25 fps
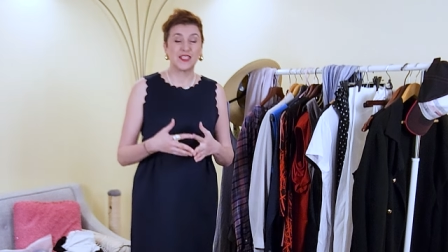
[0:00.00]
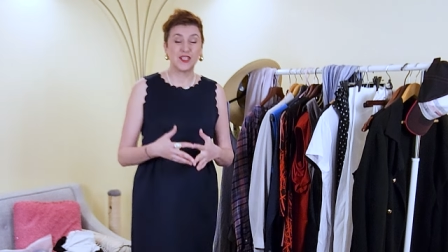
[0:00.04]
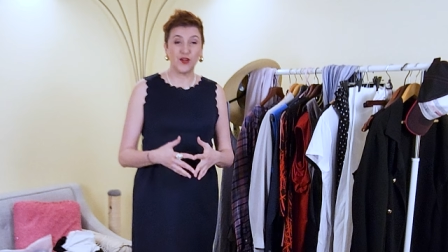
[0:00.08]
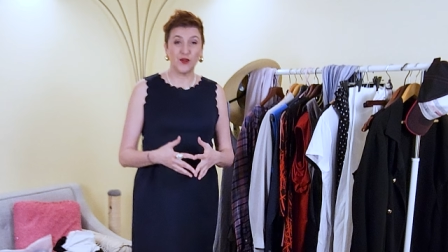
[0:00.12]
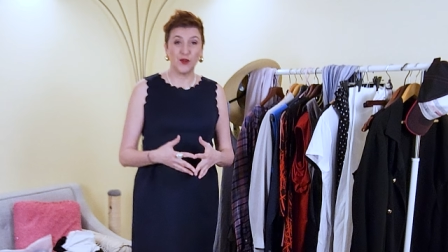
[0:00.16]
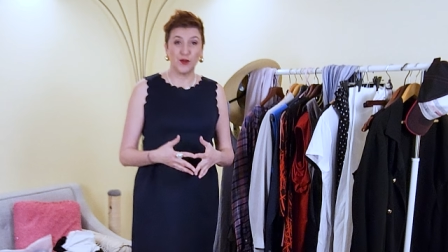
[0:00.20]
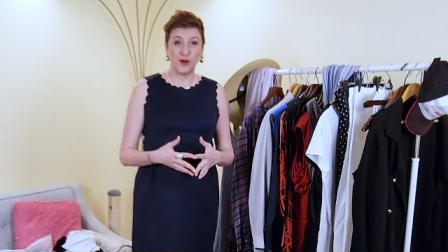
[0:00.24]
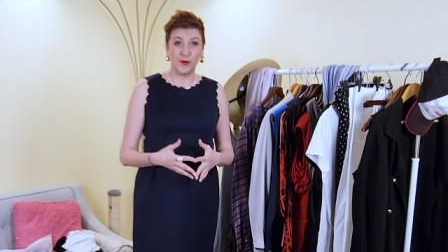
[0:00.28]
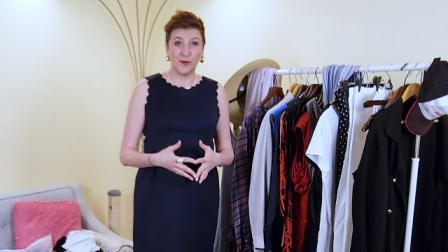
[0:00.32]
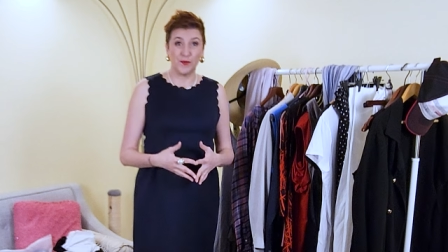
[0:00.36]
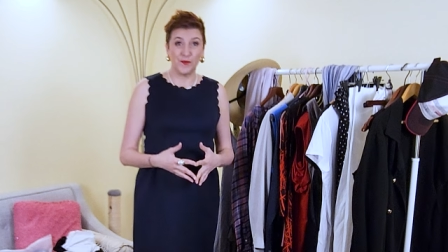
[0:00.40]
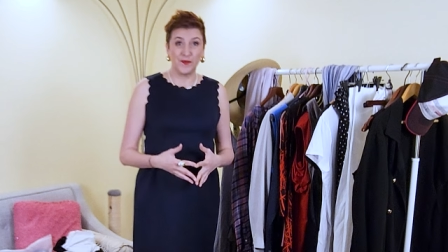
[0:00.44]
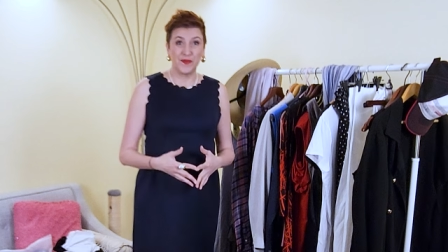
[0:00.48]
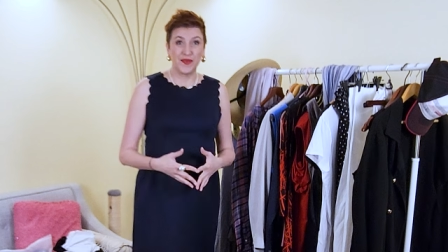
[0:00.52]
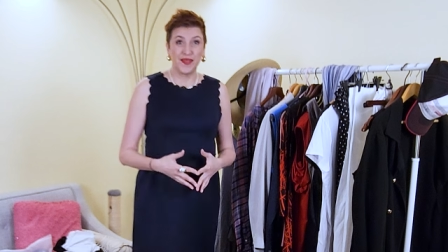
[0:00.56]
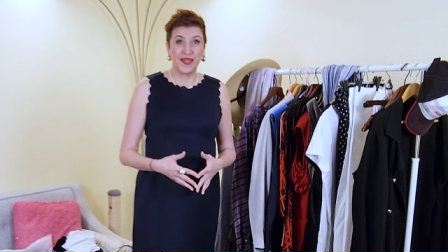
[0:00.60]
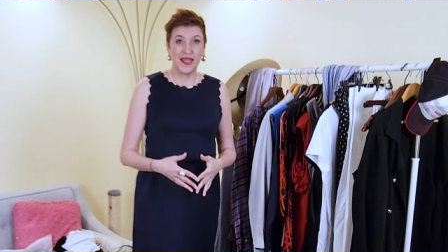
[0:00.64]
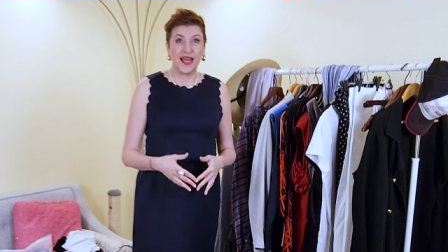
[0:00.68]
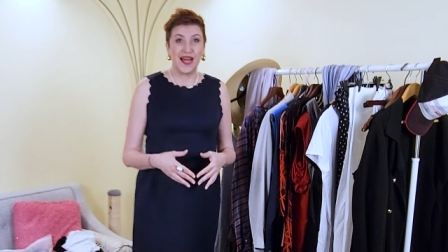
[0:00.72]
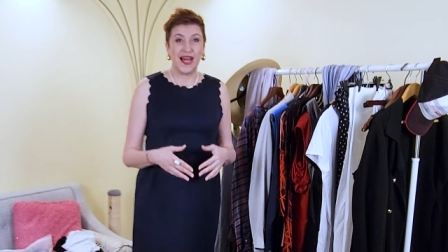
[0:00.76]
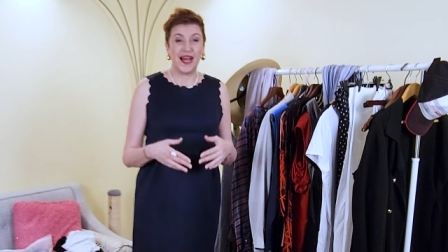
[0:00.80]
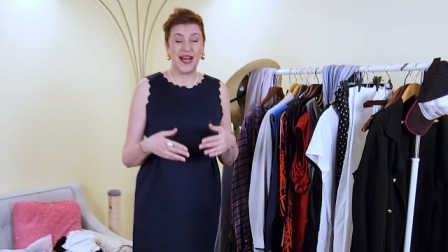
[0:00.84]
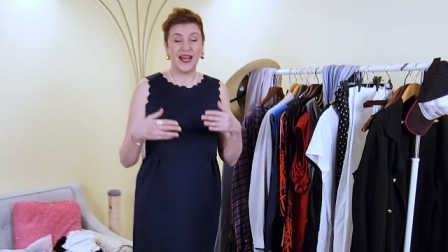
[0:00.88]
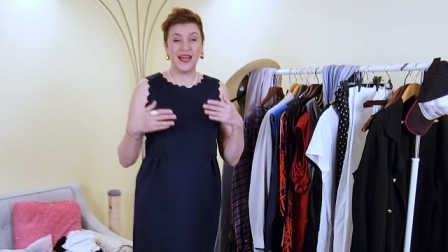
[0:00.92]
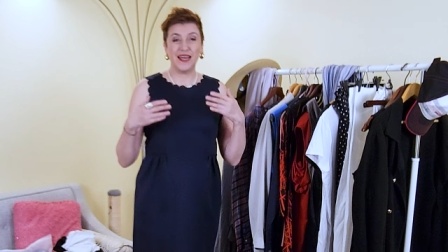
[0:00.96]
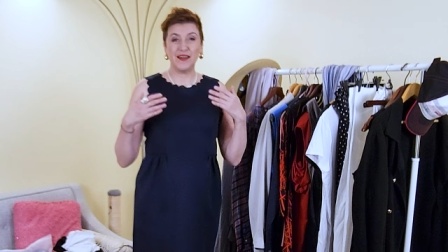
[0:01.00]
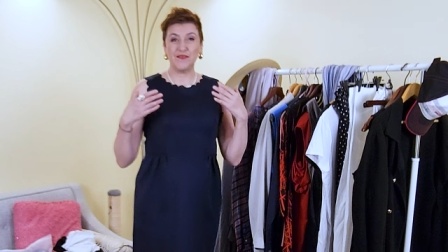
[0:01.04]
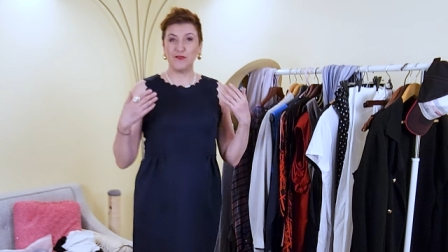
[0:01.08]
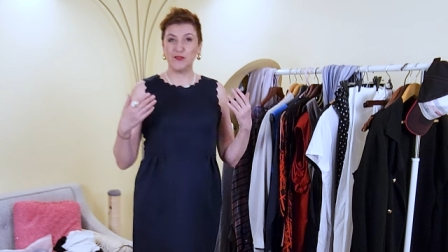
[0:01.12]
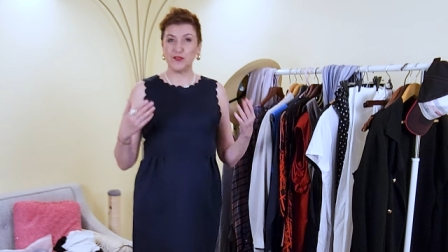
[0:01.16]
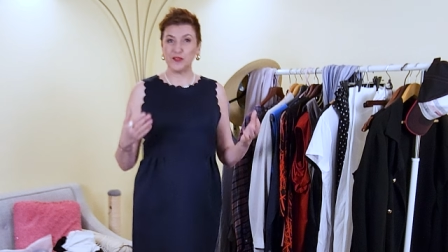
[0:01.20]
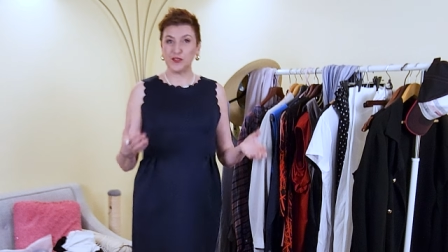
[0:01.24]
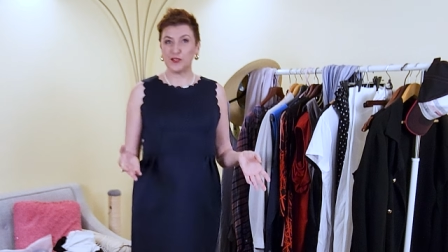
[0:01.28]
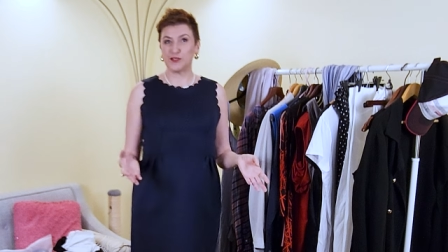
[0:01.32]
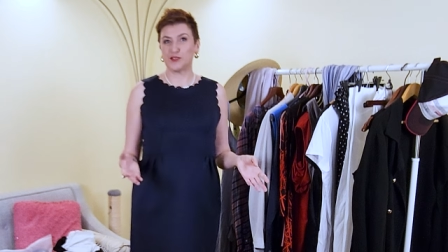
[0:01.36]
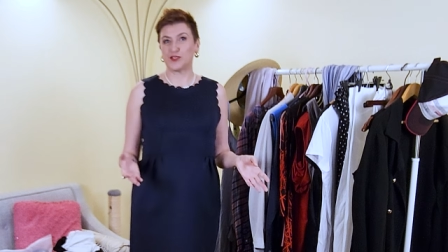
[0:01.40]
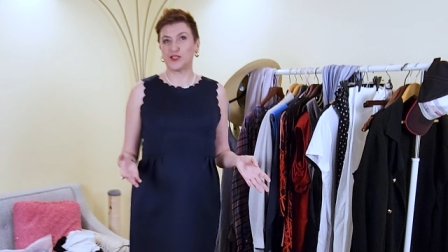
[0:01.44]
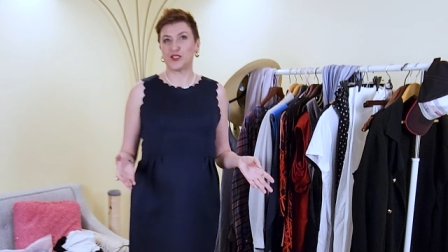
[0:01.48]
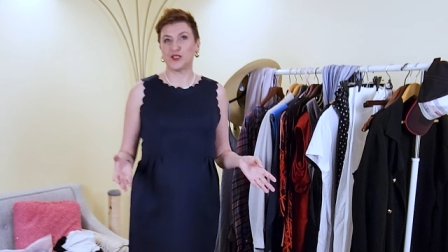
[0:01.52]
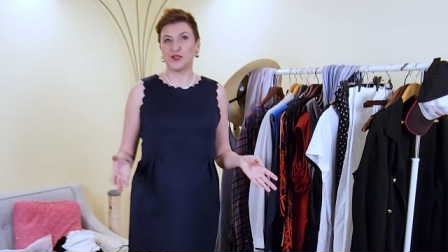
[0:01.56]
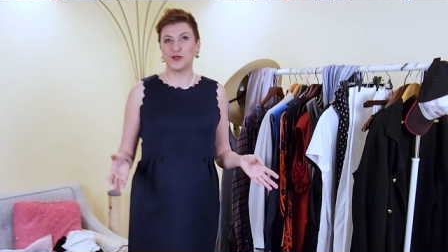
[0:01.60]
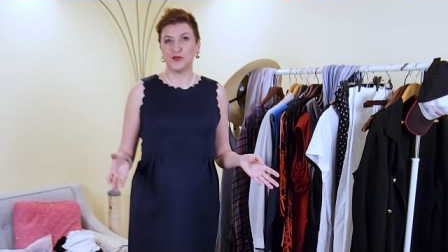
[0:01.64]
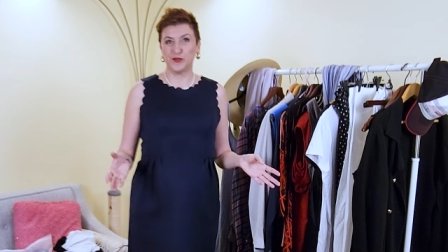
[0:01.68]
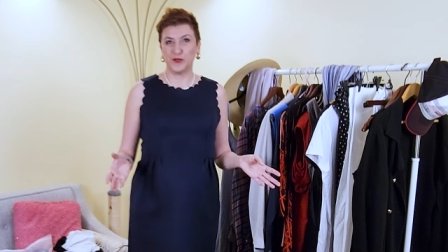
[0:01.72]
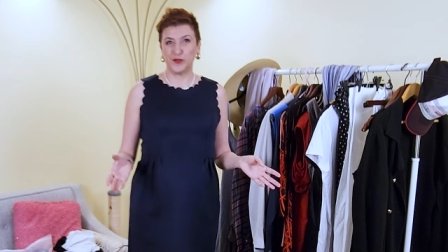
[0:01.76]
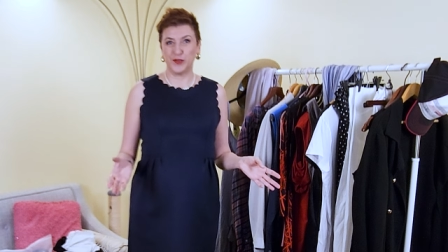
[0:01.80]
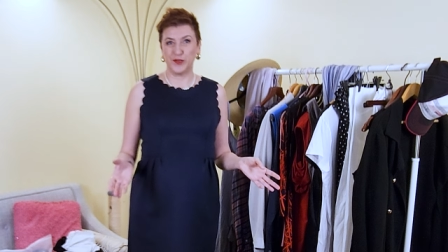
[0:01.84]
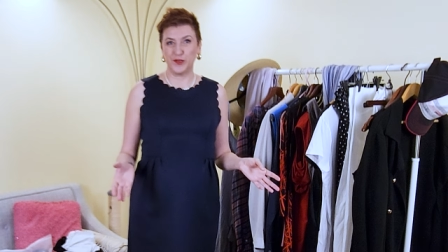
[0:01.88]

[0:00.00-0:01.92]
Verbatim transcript: So, I want to show